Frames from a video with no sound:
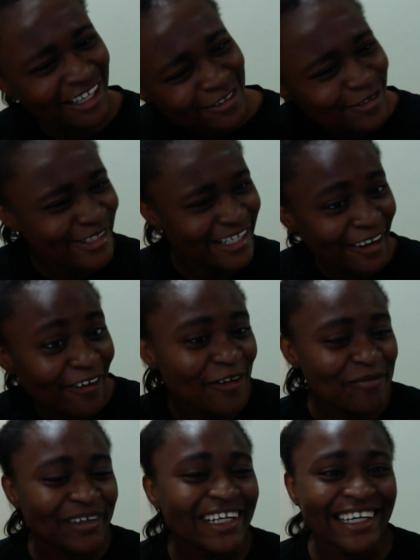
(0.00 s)
and using her
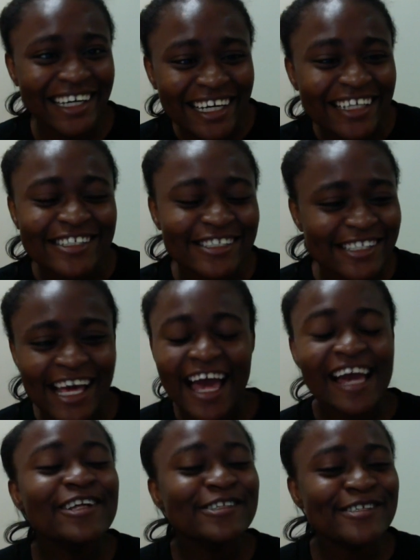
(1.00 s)
comb on her hair just
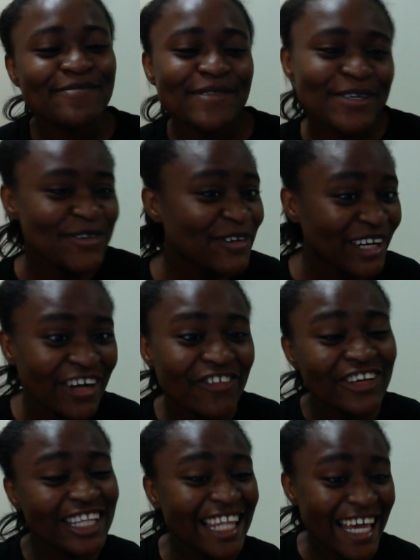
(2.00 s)
it's something you can
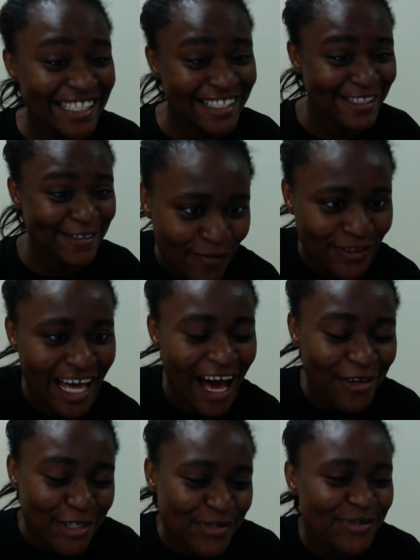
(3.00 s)
relate to and
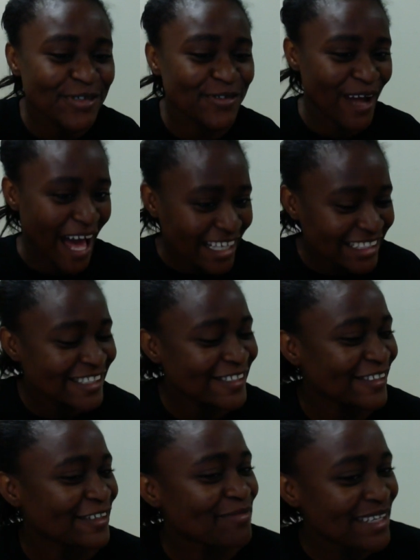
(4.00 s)
how she was reacting
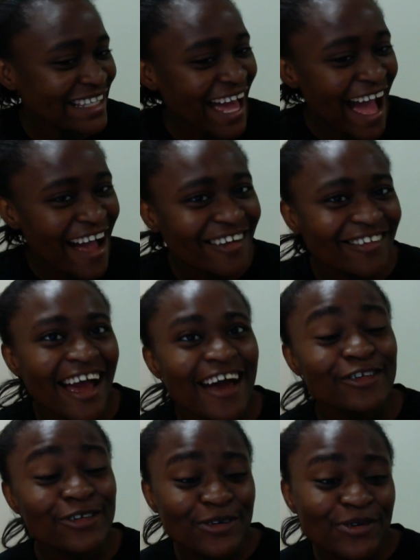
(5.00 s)
to her being angry i
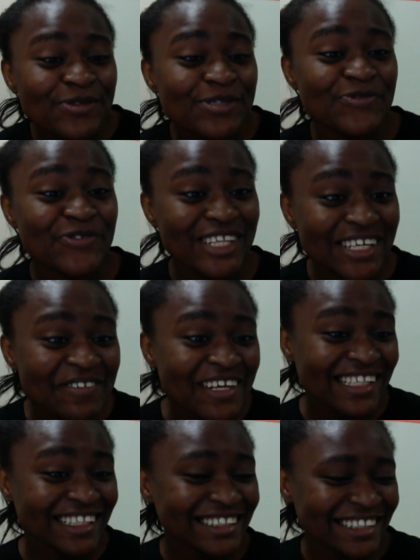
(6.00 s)
don't know it was really
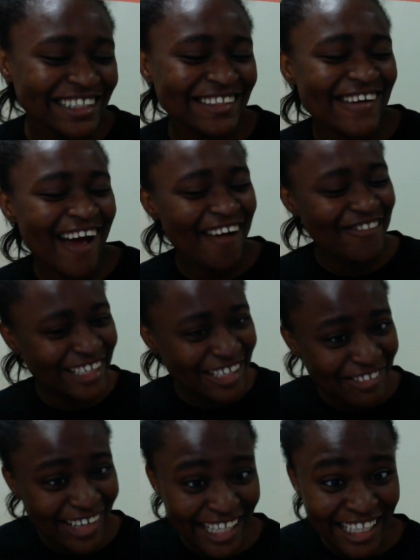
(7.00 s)
realistic so i
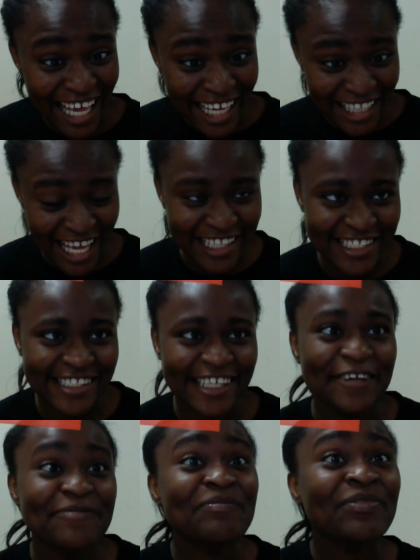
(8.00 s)
really really like that
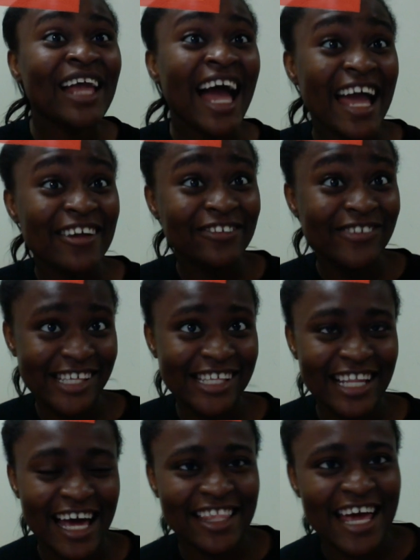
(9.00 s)
scene i
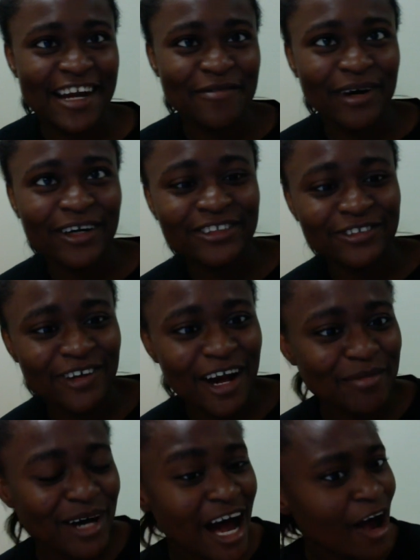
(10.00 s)
really like that about the
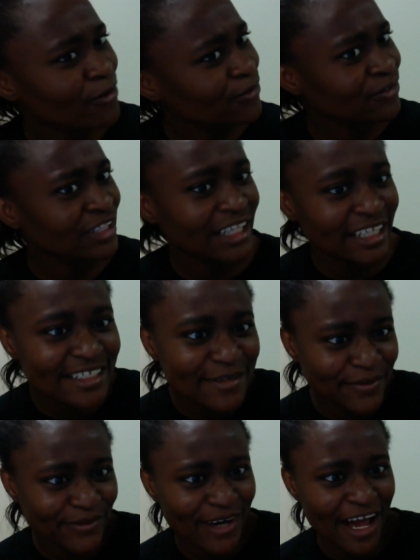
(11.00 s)
drama how
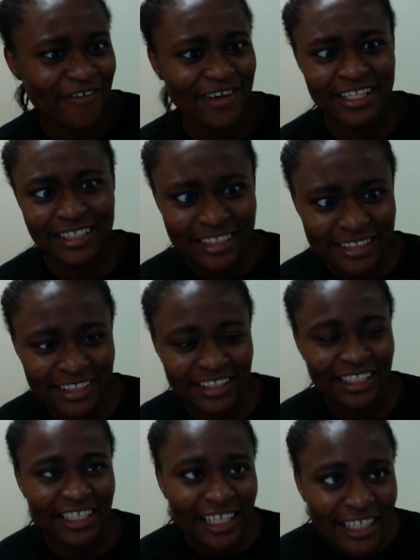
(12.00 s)
relatable and
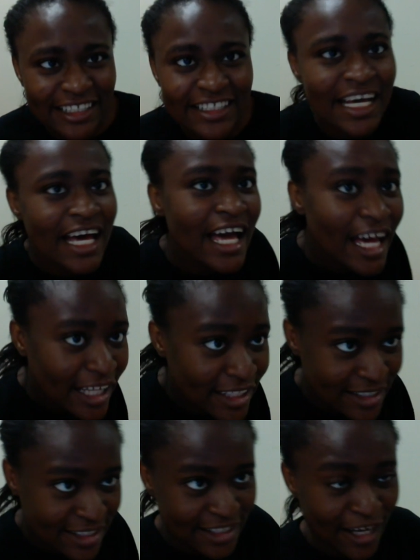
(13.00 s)
realistic it is
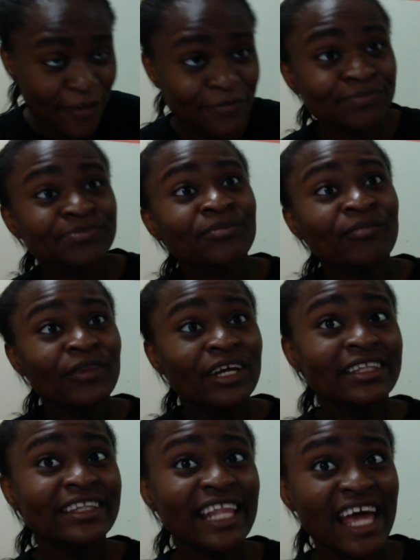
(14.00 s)
and stuff
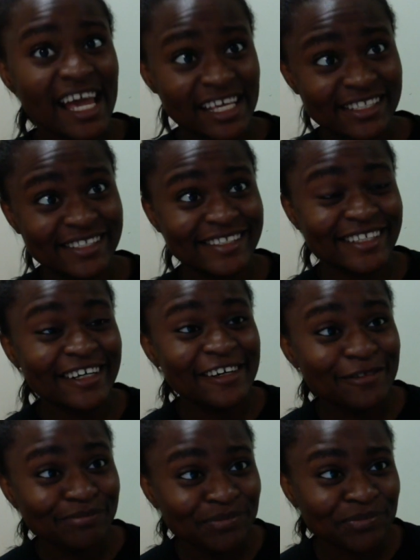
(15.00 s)
next
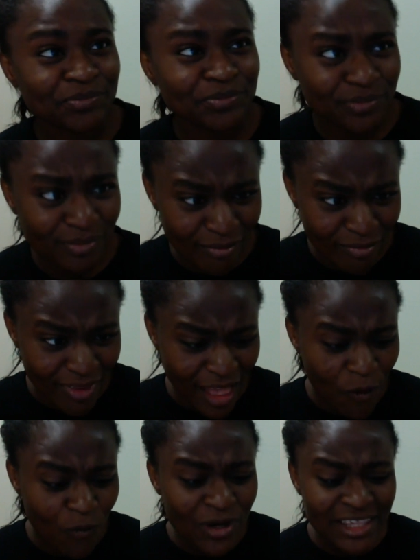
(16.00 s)
um
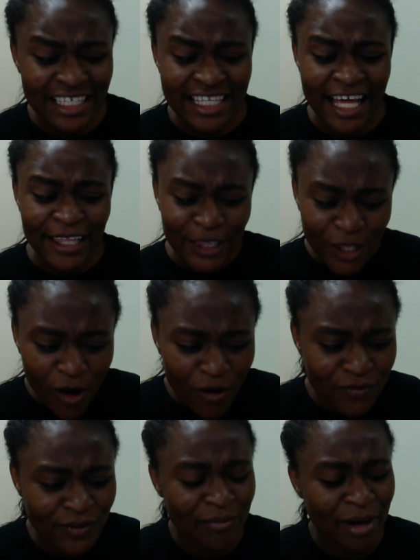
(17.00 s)
one thing I
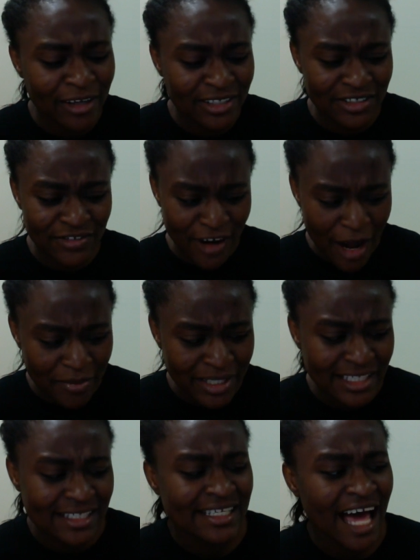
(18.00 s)
love about this drama
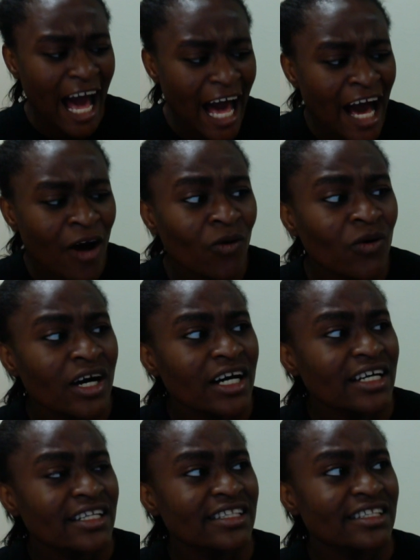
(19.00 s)
is how
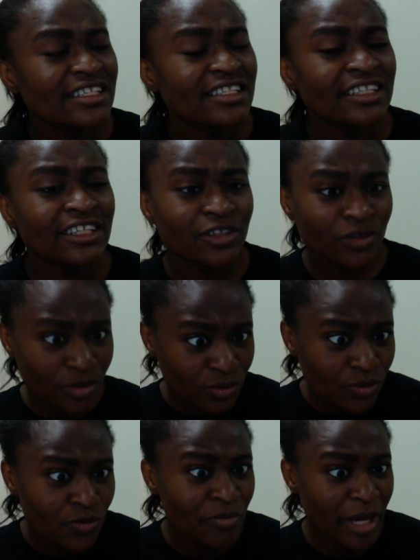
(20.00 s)
the
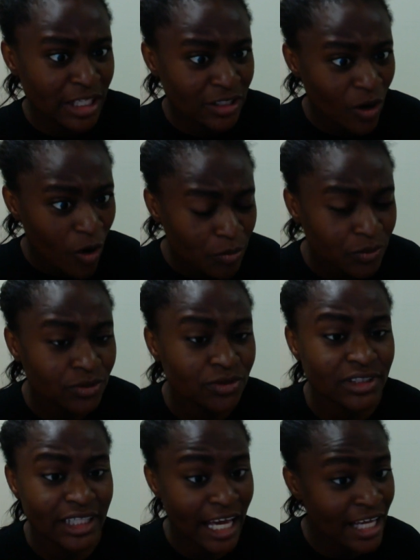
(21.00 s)
two main
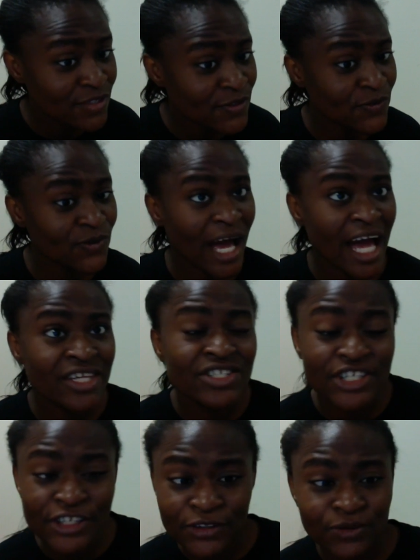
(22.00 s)
couples, Hesu and
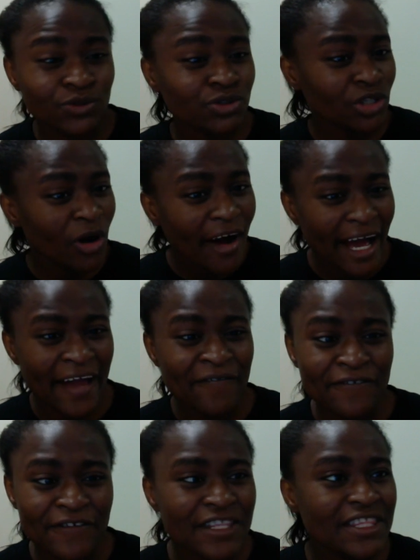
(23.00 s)
Jayu, talk
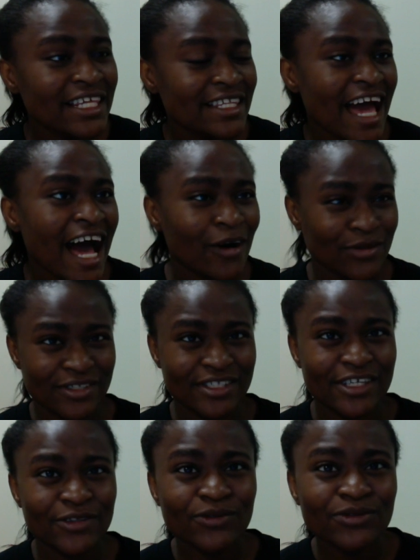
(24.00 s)
everything out.
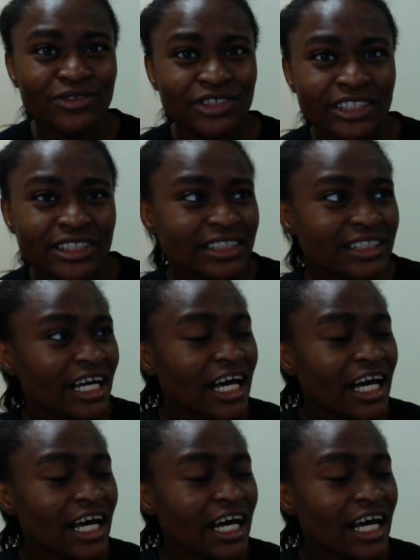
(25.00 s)
They don't just